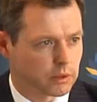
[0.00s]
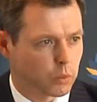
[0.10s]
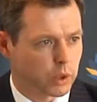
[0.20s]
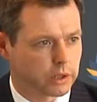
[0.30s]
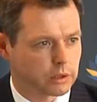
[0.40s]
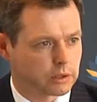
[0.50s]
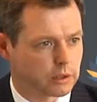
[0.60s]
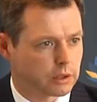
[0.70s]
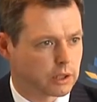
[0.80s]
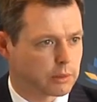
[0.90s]
when it
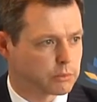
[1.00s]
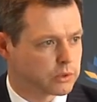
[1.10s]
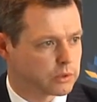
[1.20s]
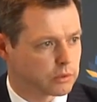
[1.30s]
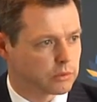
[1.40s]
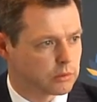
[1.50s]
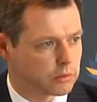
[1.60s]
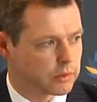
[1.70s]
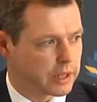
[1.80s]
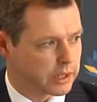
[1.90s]
comes
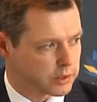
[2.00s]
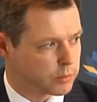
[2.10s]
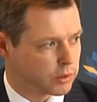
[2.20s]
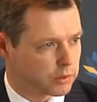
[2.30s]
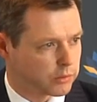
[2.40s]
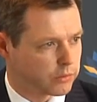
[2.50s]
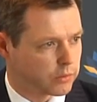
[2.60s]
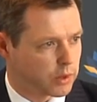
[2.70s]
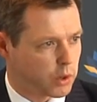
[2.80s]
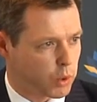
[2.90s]
to the export of
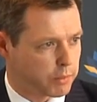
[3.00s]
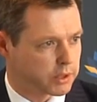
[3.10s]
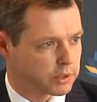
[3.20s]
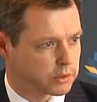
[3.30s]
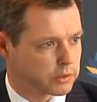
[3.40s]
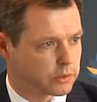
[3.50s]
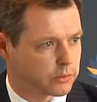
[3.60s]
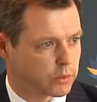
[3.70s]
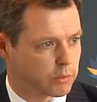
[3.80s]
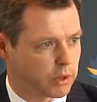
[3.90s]
weapons
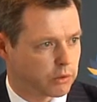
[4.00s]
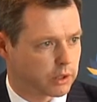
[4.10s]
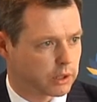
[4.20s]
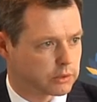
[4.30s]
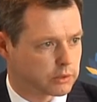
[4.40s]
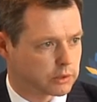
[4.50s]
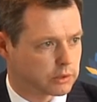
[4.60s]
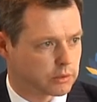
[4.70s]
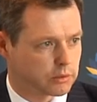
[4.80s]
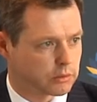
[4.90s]
from our country
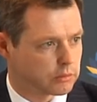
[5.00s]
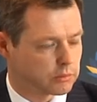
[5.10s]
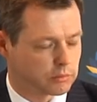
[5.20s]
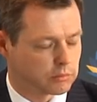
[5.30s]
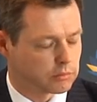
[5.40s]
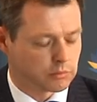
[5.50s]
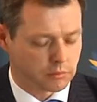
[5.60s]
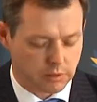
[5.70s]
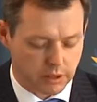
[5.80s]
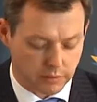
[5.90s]
to
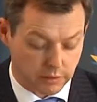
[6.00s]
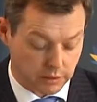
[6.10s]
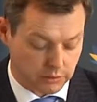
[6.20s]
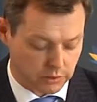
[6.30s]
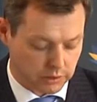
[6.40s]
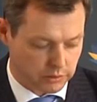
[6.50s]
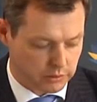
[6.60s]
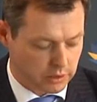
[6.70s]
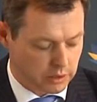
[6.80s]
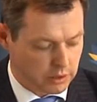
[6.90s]
other countries.
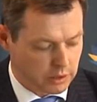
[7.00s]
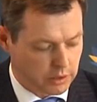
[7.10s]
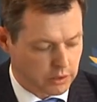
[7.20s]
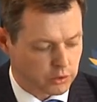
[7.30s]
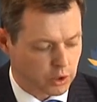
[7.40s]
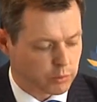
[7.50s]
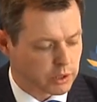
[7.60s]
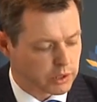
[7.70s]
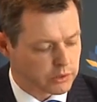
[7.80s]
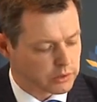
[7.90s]

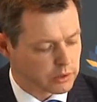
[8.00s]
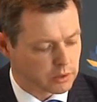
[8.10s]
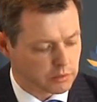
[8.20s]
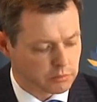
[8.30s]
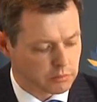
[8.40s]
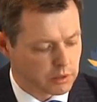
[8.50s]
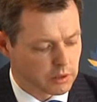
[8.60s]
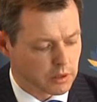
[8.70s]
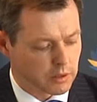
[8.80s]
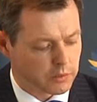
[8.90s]
Germany has
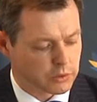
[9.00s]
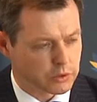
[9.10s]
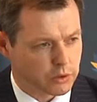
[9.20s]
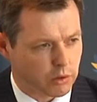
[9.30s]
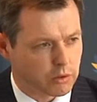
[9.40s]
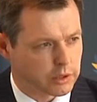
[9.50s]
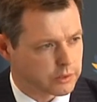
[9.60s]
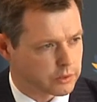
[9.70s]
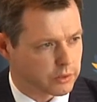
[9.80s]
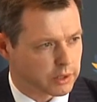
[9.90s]
the
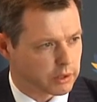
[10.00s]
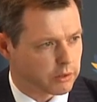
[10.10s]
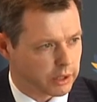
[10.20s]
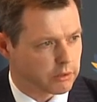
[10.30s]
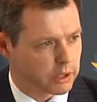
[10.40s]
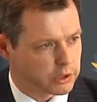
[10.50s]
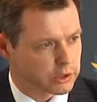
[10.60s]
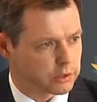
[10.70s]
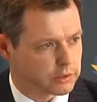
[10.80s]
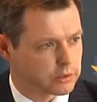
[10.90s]
strongest
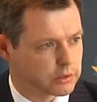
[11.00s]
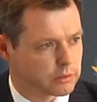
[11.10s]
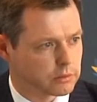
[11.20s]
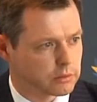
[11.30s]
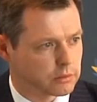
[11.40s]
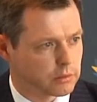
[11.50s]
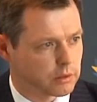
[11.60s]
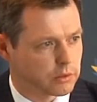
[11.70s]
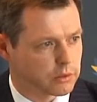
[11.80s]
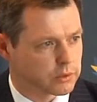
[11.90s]
regulations
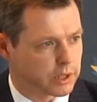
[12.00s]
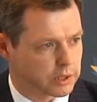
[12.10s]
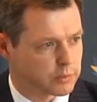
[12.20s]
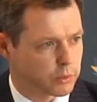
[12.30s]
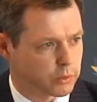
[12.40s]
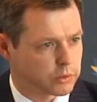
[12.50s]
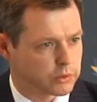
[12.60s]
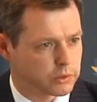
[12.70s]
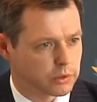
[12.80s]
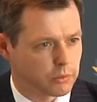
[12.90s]
on those
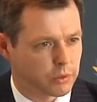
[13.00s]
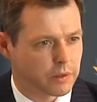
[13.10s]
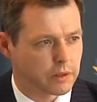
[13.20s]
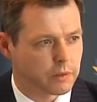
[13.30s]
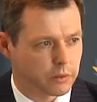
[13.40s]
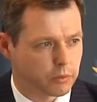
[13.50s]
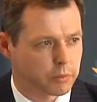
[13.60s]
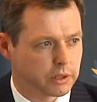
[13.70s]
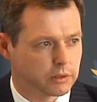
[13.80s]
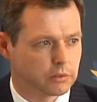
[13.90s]
experts within the
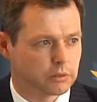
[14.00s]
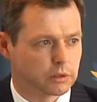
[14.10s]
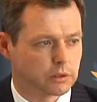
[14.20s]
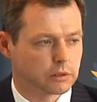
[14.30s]
European Union.